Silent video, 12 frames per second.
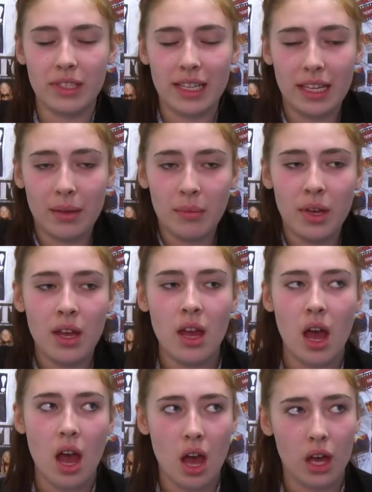Team,
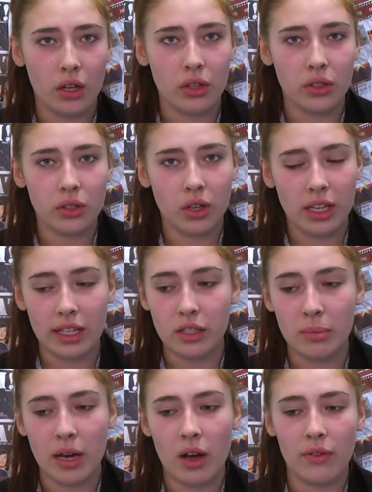good
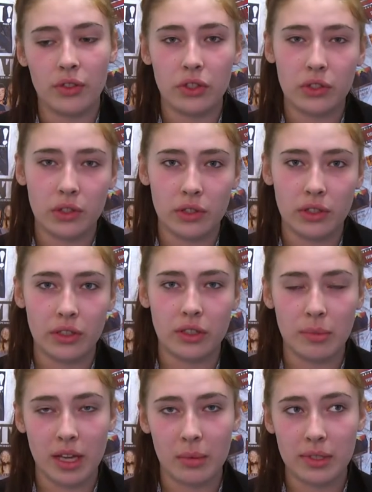knowledge about other
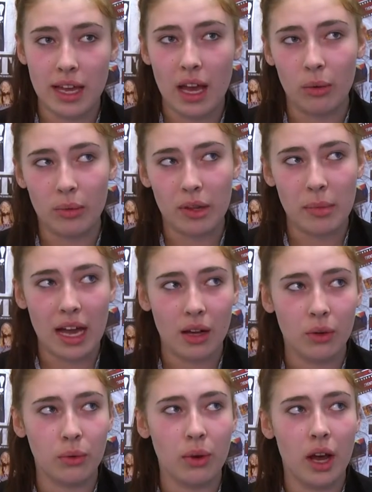students, be able to help them
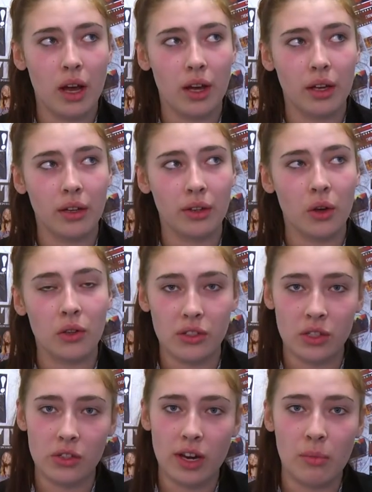out,
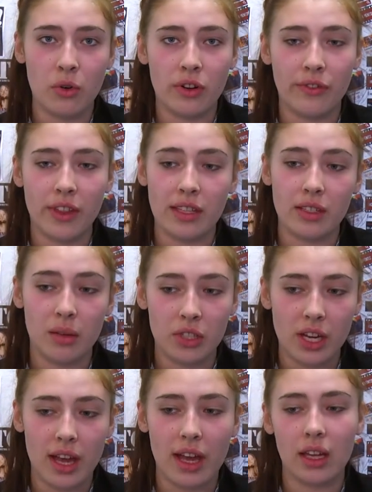concentrate more of their
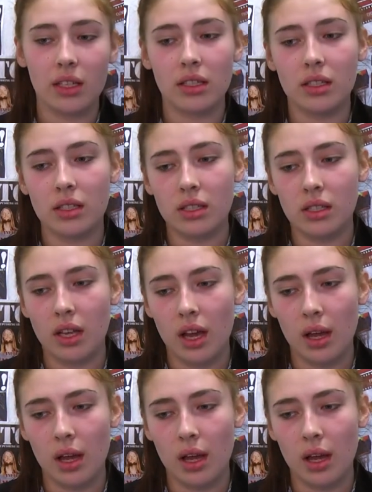subjects,